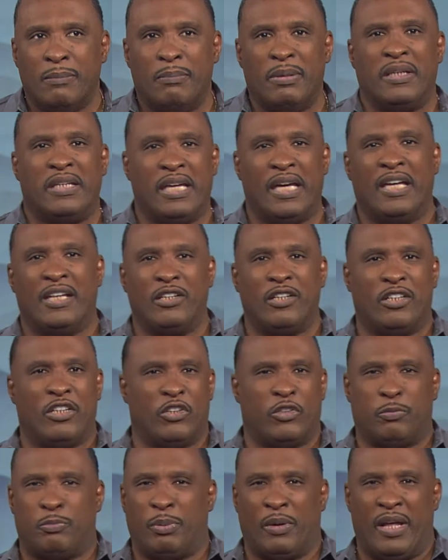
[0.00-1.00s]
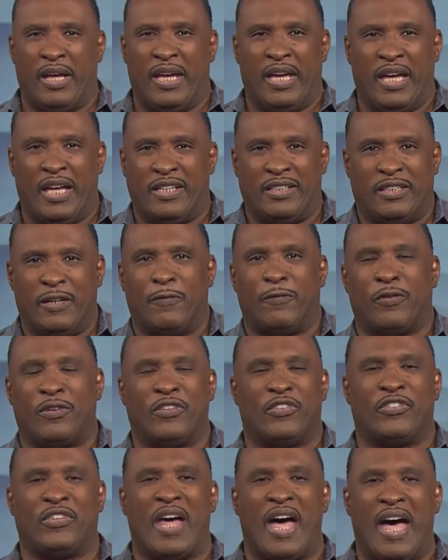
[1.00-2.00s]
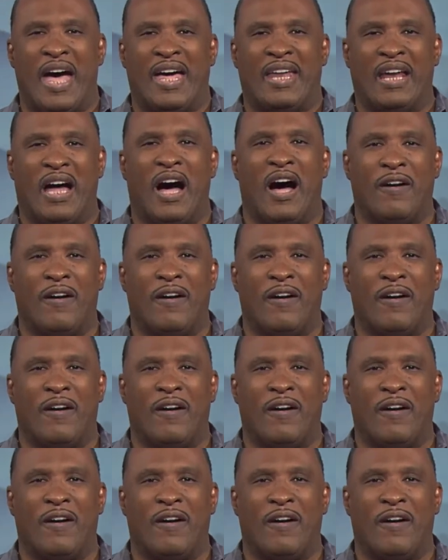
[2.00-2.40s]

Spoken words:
began to display a different side